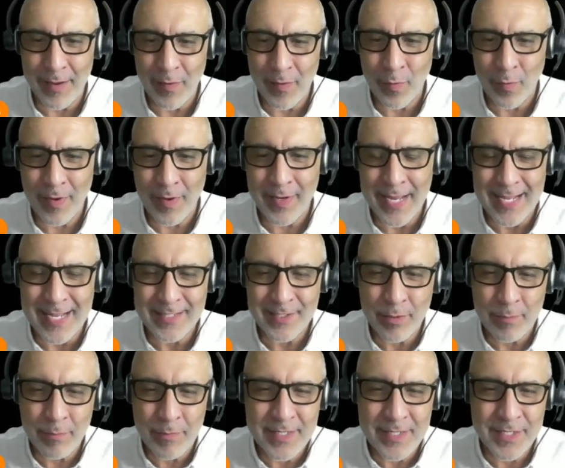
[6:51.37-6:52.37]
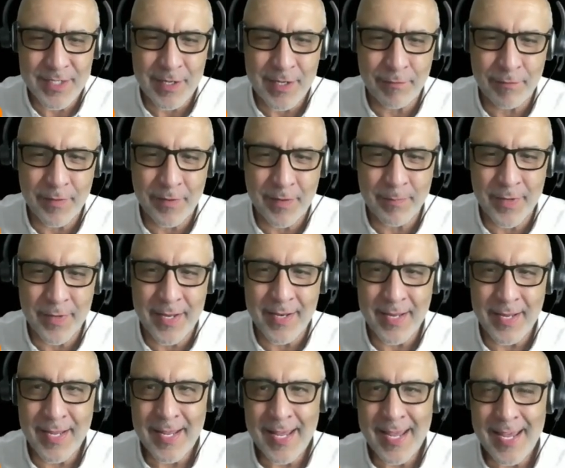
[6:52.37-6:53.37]
Well, not so much different, but
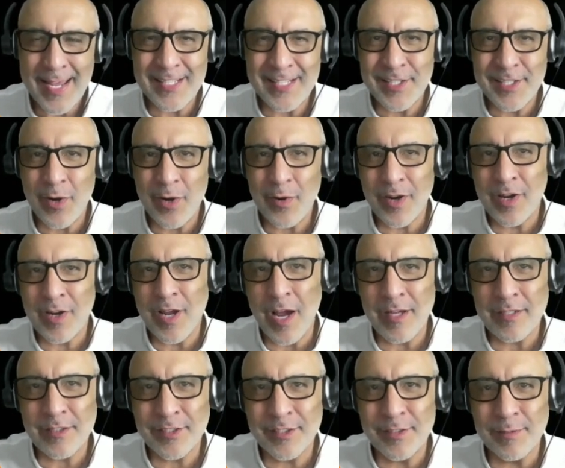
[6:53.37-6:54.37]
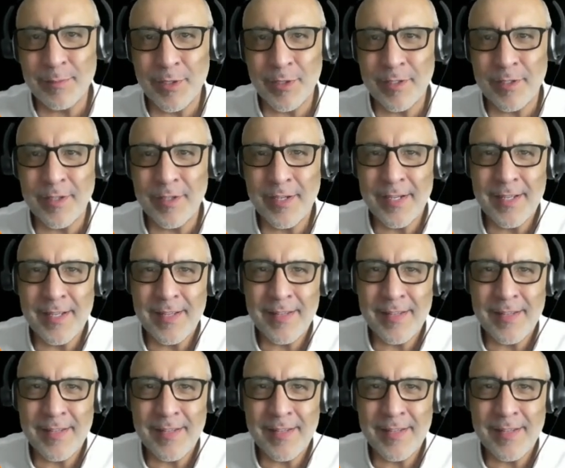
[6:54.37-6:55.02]
is there a customer